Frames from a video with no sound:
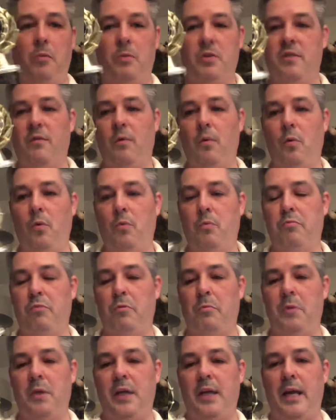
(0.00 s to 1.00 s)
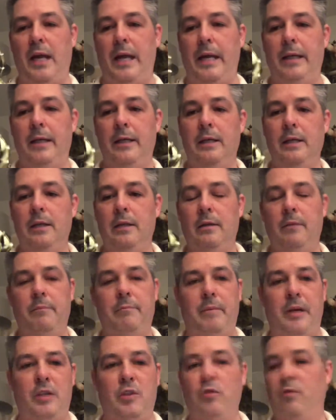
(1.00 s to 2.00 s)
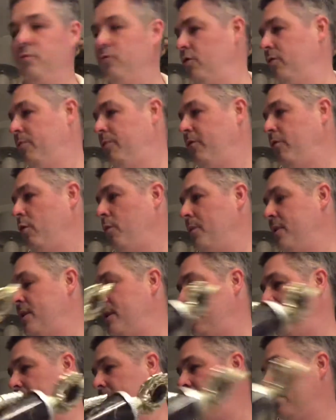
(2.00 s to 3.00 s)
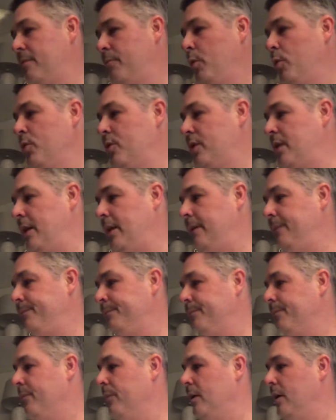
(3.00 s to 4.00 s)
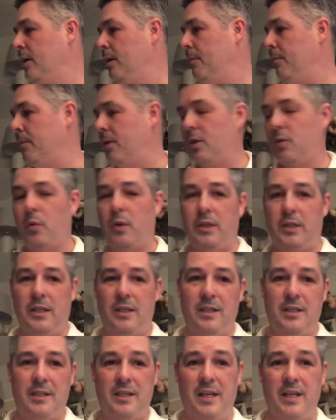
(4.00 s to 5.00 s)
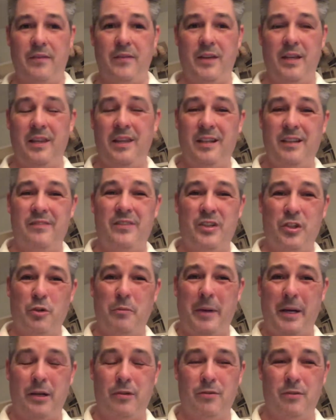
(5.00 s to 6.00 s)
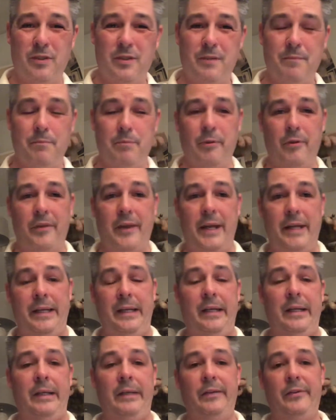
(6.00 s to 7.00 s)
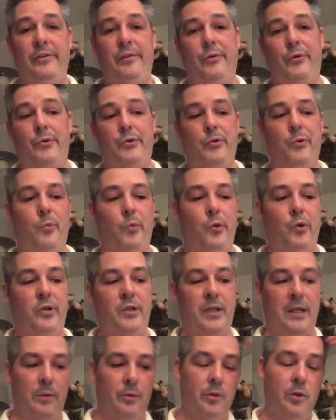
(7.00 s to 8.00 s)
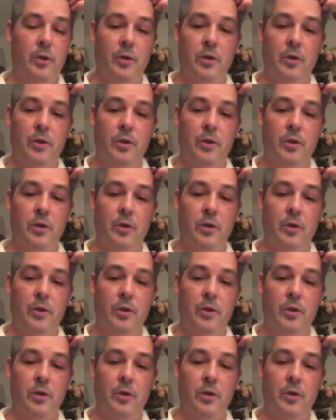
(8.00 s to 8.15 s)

was for. Probably, again, best overall performance in the sports day. Because what they did is they give you the individual measurables, but then they also worked out